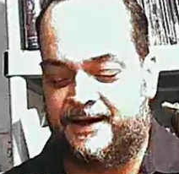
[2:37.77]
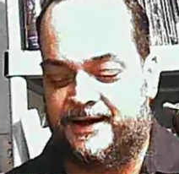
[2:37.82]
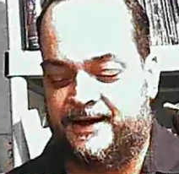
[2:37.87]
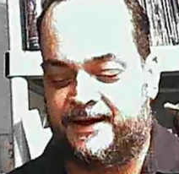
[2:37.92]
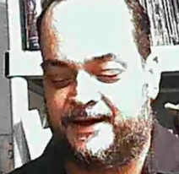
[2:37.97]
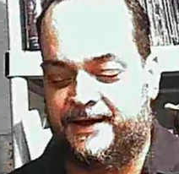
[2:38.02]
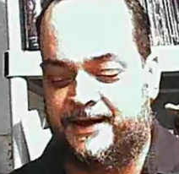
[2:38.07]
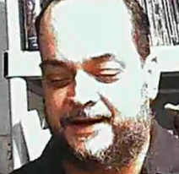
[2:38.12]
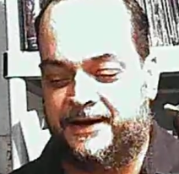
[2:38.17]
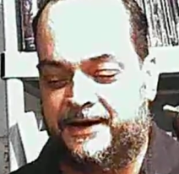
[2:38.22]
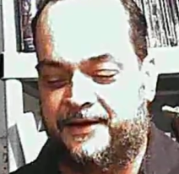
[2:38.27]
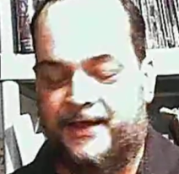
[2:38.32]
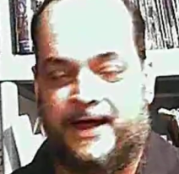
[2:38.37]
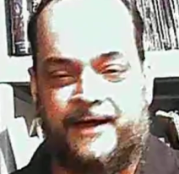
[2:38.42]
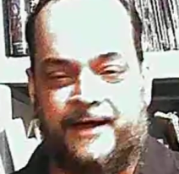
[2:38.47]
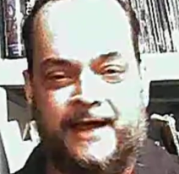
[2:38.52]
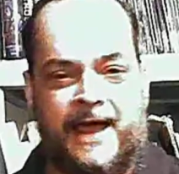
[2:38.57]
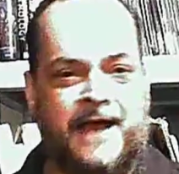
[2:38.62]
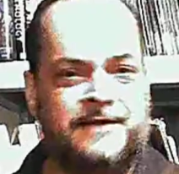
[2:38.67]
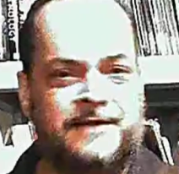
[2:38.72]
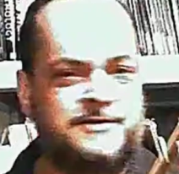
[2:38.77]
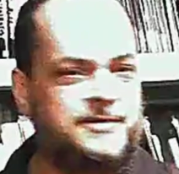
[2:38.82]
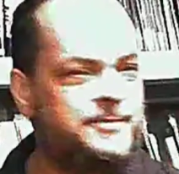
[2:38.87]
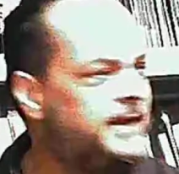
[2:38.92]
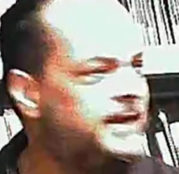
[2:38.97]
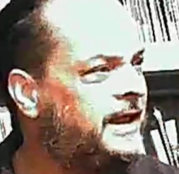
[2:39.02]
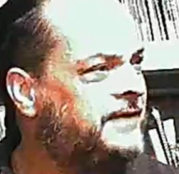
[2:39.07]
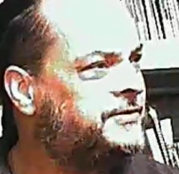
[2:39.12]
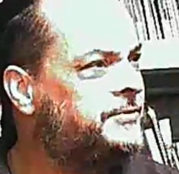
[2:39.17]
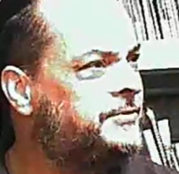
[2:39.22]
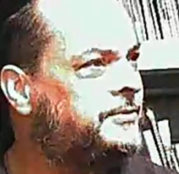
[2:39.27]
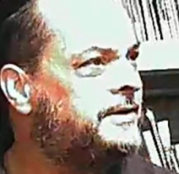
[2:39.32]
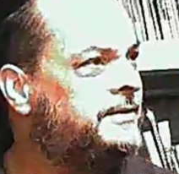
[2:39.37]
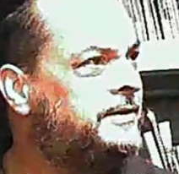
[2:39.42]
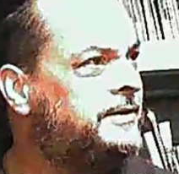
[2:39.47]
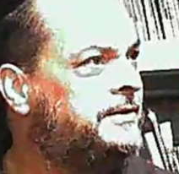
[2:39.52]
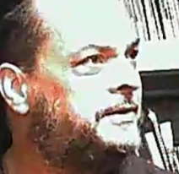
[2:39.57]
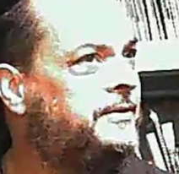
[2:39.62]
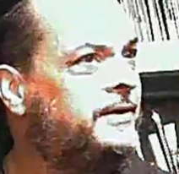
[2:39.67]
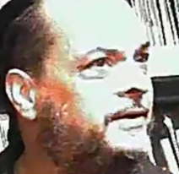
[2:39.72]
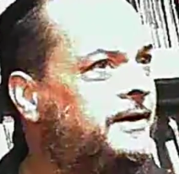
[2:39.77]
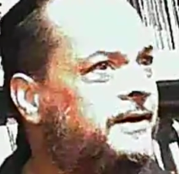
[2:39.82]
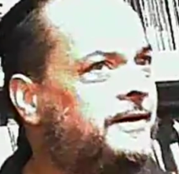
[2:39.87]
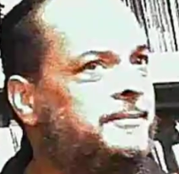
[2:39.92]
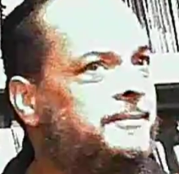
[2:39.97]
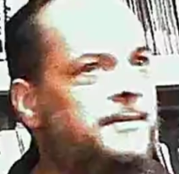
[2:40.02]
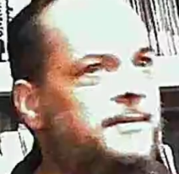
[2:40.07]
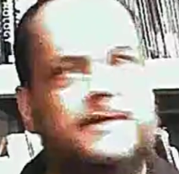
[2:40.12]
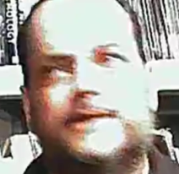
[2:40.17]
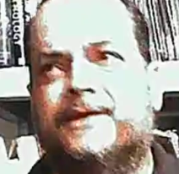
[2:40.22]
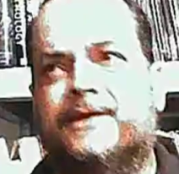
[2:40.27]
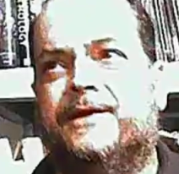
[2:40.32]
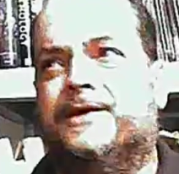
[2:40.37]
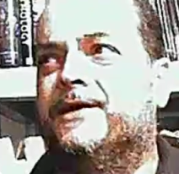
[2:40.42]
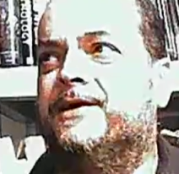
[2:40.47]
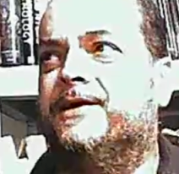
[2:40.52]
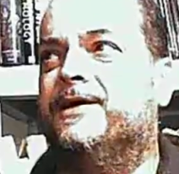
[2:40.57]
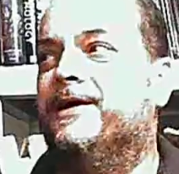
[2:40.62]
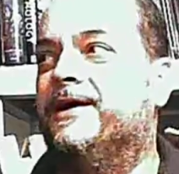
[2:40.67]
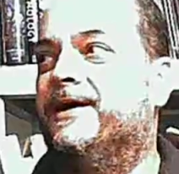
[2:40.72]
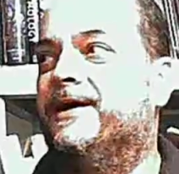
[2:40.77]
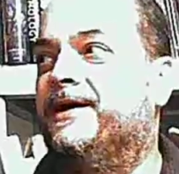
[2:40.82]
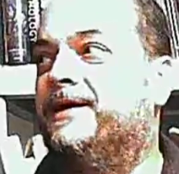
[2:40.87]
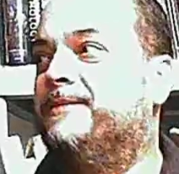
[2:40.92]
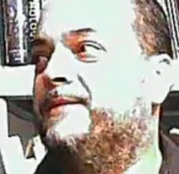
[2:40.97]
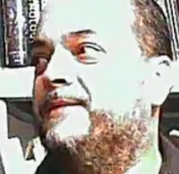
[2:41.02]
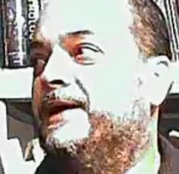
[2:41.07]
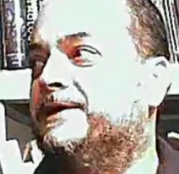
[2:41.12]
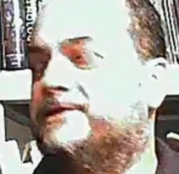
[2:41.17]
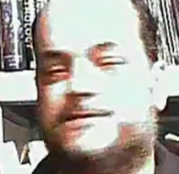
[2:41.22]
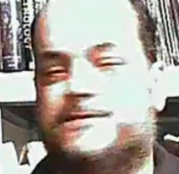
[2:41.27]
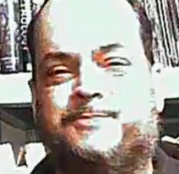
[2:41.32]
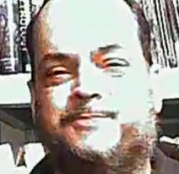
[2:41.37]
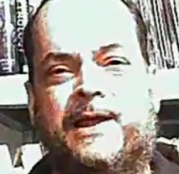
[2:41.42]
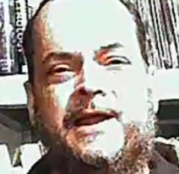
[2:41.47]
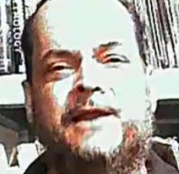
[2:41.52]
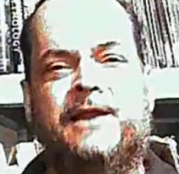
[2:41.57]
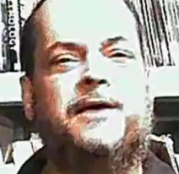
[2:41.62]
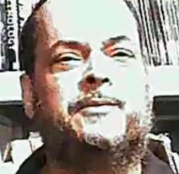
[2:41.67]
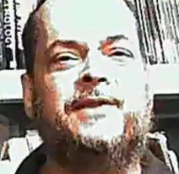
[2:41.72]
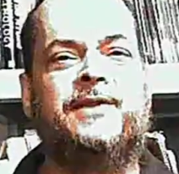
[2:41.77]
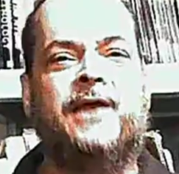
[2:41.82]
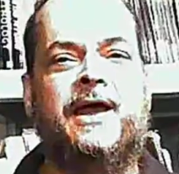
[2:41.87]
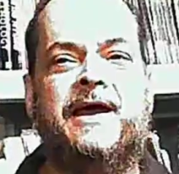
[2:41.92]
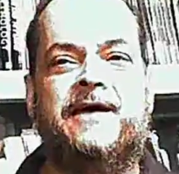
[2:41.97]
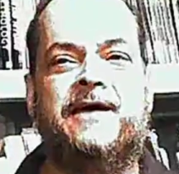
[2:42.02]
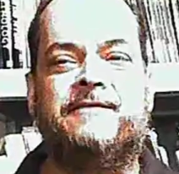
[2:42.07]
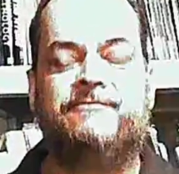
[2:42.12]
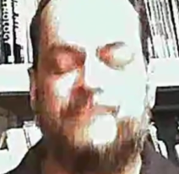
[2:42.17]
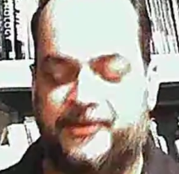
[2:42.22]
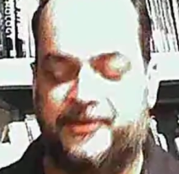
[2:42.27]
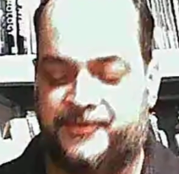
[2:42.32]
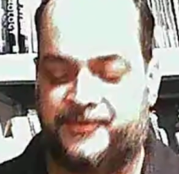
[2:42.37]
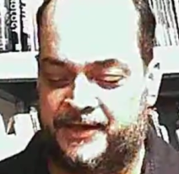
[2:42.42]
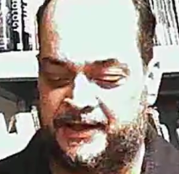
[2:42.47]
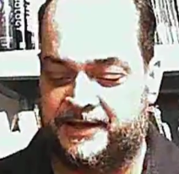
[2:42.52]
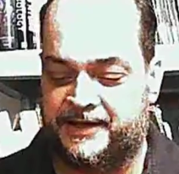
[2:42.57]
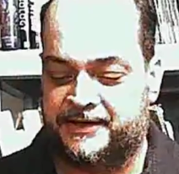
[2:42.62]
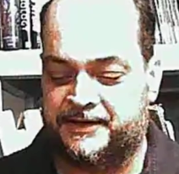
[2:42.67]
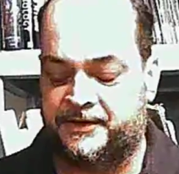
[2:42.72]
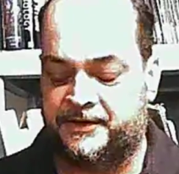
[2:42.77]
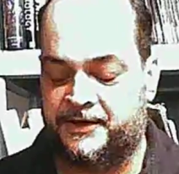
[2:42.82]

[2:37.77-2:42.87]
You know, add some of that to it, you know, and just play along with everything.